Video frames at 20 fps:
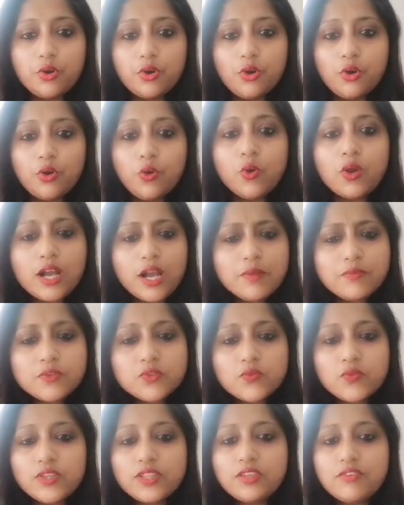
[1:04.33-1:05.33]
who
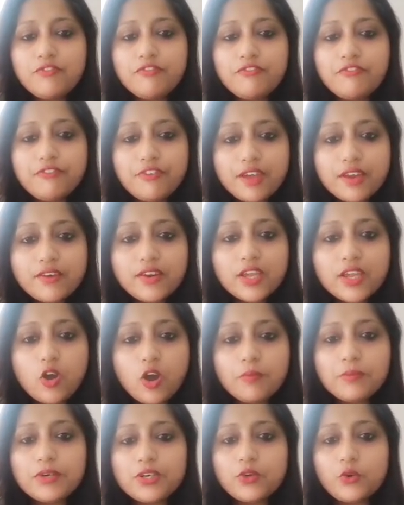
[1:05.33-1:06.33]
comes with a very
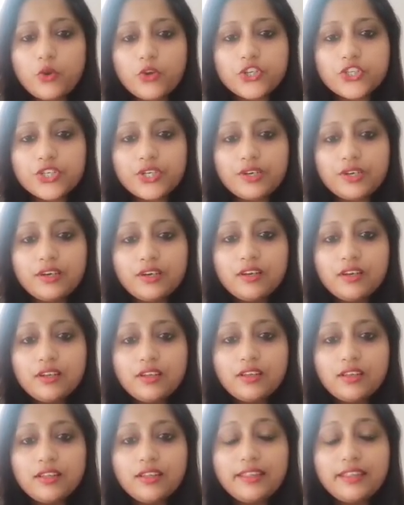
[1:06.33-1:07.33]
common question
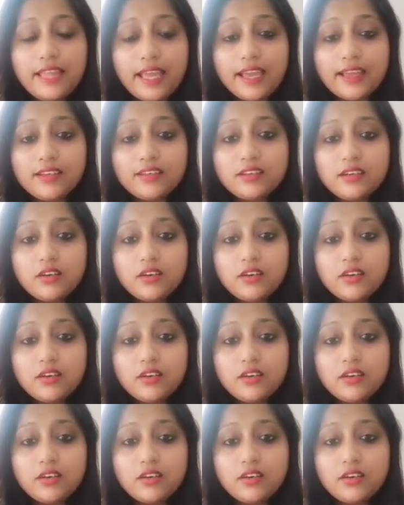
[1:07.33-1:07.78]
that